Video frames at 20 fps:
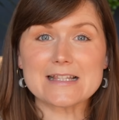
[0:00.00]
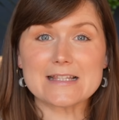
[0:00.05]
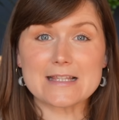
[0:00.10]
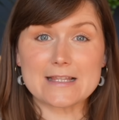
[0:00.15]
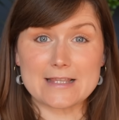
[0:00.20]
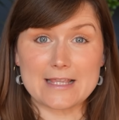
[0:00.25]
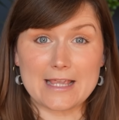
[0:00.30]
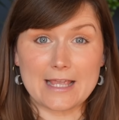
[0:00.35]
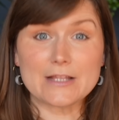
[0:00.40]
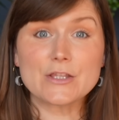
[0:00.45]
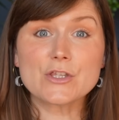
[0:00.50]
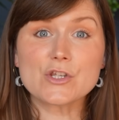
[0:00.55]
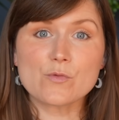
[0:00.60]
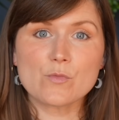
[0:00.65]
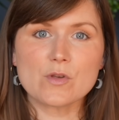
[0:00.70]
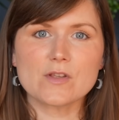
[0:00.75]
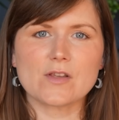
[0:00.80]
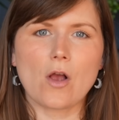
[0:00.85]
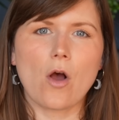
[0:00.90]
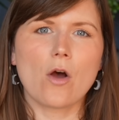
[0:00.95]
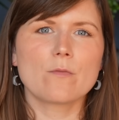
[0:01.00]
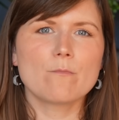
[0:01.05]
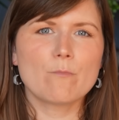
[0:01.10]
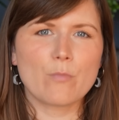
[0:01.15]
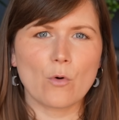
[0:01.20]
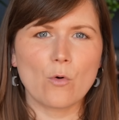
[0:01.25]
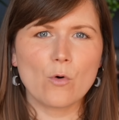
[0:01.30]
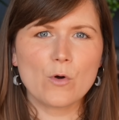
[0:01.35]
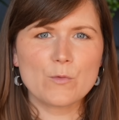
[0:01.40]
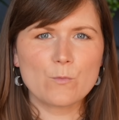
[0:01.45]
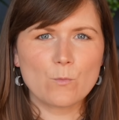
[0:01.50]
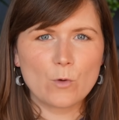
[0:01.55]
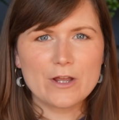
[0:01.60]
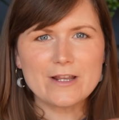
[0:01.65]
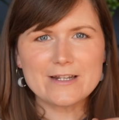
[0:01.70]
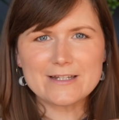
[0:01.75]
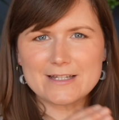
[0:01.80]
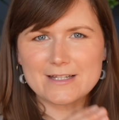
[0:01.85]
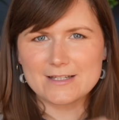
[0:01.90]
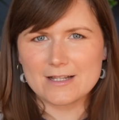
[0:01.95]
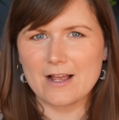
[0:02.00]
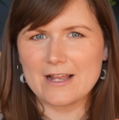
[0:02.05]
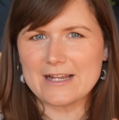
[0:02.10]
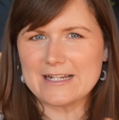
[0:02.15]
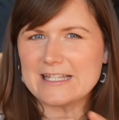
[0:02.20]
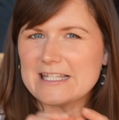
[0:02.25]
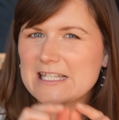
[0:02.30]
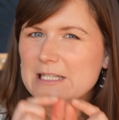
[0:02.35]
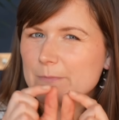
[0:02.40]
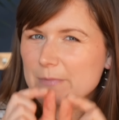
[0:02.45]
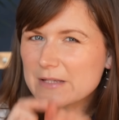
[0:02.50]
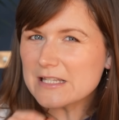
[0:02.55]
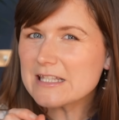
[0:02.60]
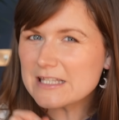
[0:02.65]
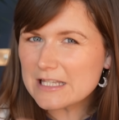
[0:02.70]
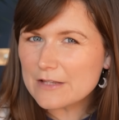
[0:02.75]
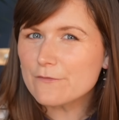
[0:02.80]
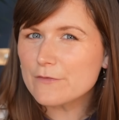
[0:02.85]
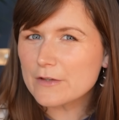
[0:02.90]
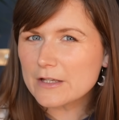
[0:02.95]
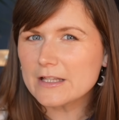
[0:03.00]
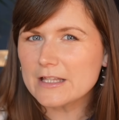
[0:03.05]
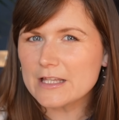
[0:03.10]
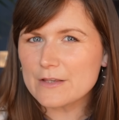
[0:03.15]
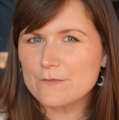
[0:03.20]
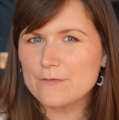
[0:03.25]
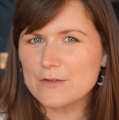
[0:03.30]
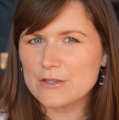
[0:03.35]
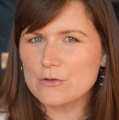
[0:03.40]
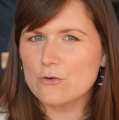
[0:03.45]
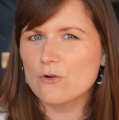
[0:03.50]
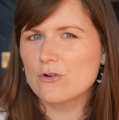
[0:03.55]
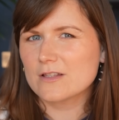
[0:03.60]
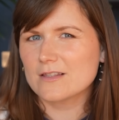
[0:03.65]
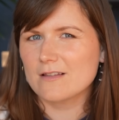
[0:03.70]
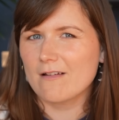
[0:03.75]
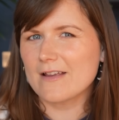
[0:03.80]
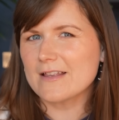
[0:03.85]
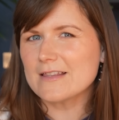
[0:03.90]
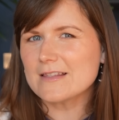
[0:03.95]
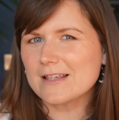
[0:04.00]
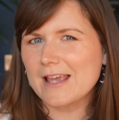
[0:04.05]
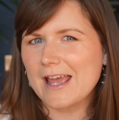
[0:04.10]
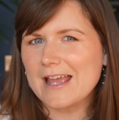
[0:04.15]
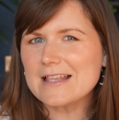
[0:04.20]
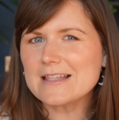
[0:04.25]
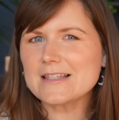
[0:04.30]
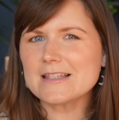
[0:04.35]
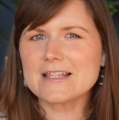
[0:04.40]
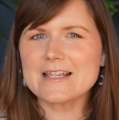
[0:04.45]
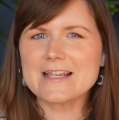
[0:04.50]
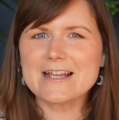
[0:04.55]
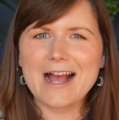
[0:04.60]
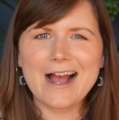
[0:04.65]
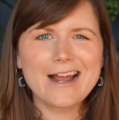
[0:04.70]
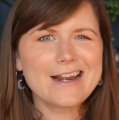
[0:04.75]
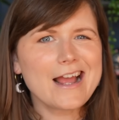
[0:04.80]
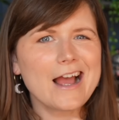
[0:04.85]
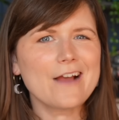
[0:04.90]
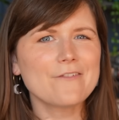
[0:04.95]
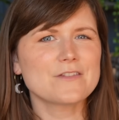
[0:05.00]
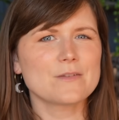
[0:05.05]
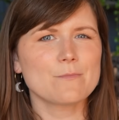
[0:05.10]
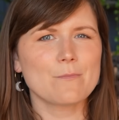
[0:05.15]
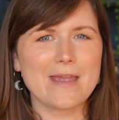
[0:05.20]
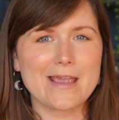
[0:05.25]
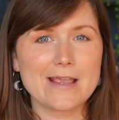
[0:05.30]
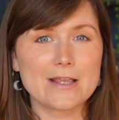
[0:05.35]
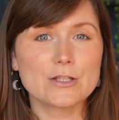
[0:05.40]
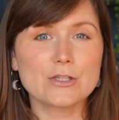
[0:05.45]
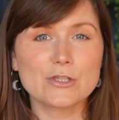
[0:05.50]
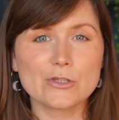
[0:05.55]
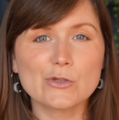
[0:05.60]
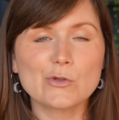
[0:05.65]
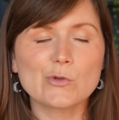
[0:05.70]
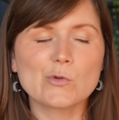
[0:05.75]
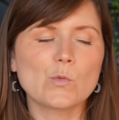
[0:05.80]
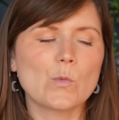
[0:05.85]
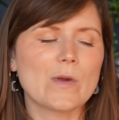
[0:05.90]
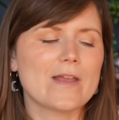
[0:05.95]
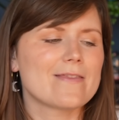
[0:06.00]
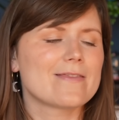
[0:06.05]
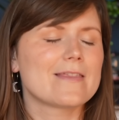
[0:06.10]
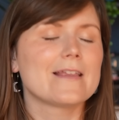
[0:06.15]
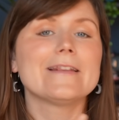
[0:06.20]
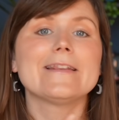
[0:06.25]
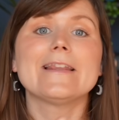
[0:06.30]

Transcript: is that the instruments on board weren't designed specifically for your science case, so you kind of have to make do with the